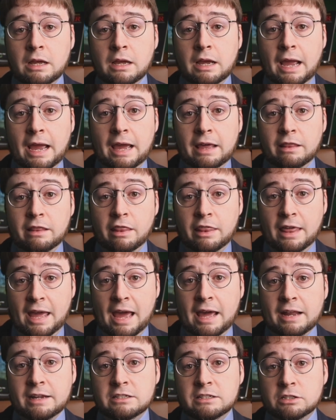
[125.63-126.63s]
And
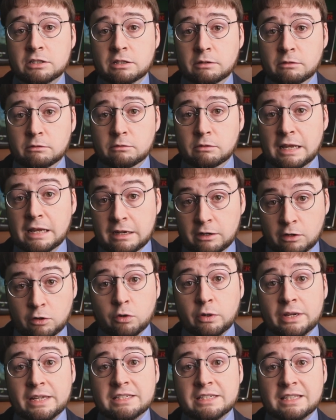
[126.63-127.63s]
that is to
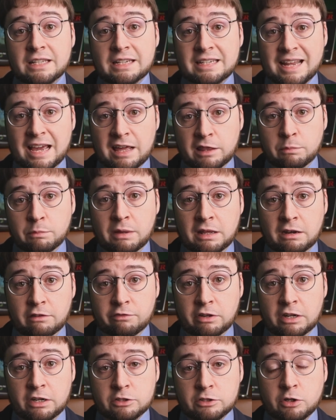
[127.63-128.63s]
increase the death
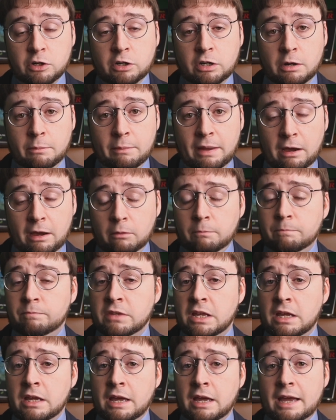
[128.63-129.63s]
benefit a certain amount.
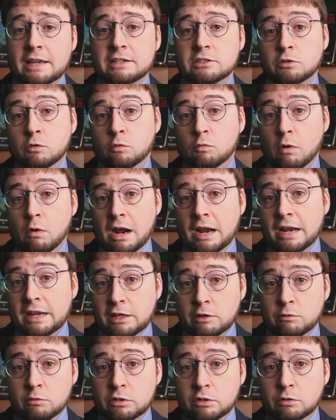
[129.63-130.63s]
As to why
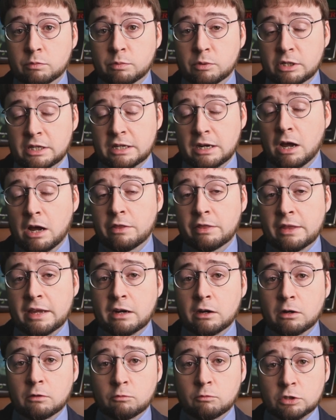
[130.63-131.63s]
you would put it on
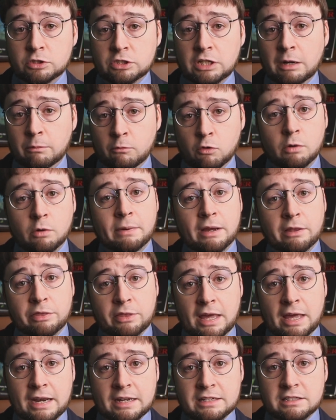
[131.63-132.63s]
there, we'll talk more about
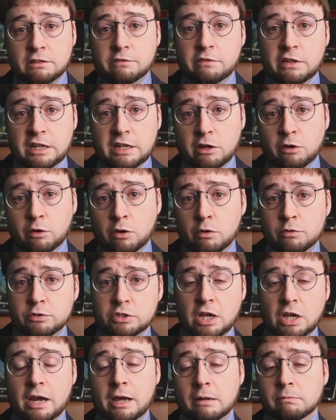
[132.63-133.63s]
that as the video goes
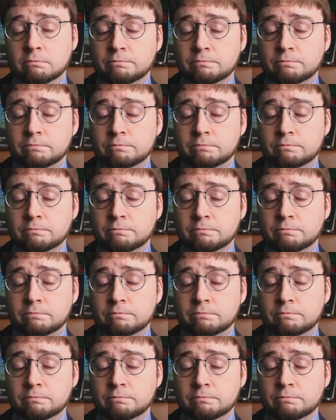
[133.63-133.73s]
on.